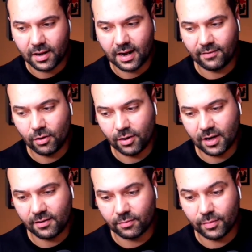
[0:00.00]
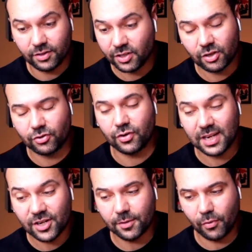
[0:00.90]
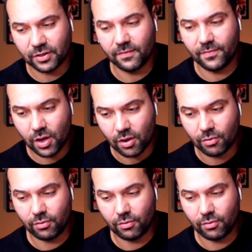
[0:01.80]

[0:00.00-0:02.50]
And if you look at it from just a strategic point of view,